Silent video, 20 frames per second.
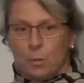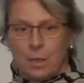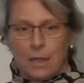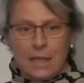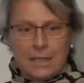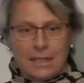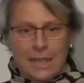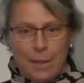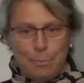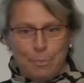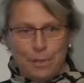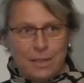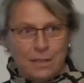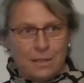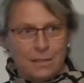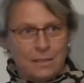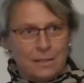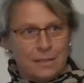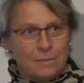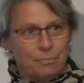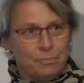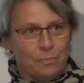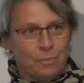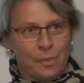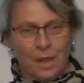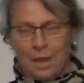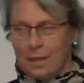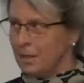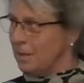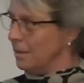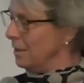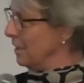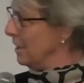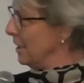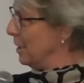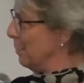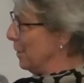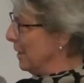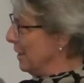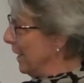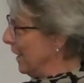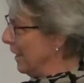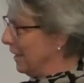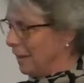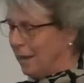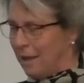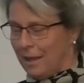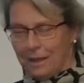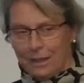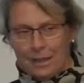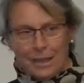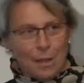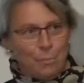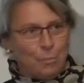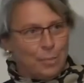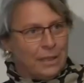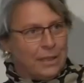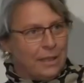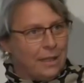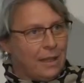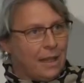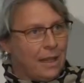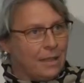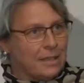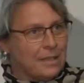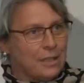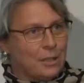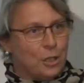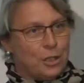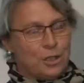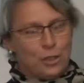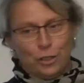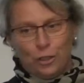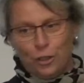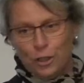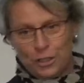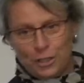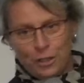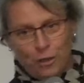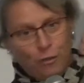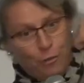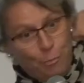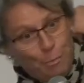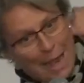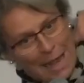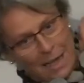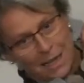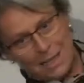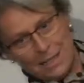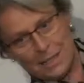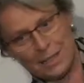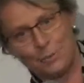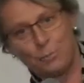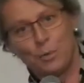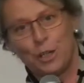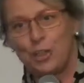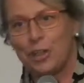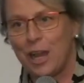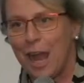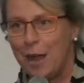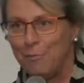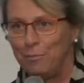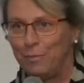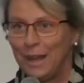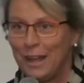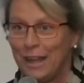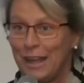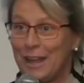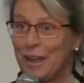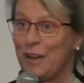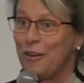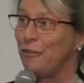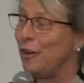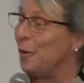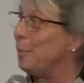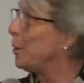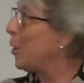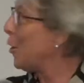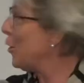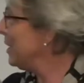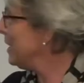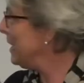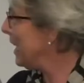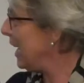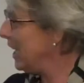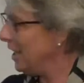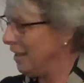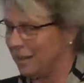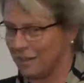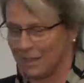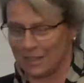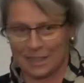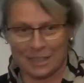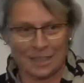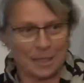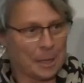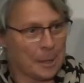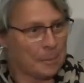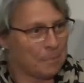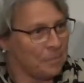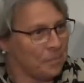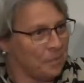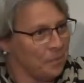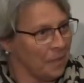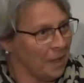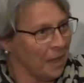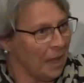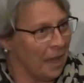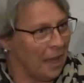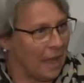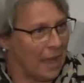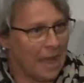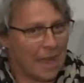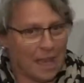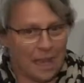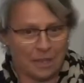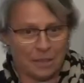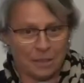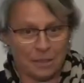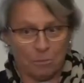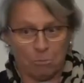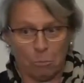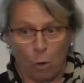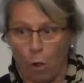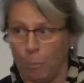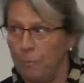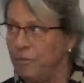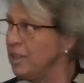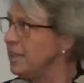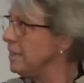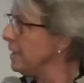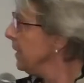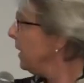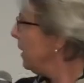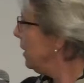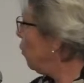what has happened is, this particular company gets lots and lots of pallets which come from containers. And obviously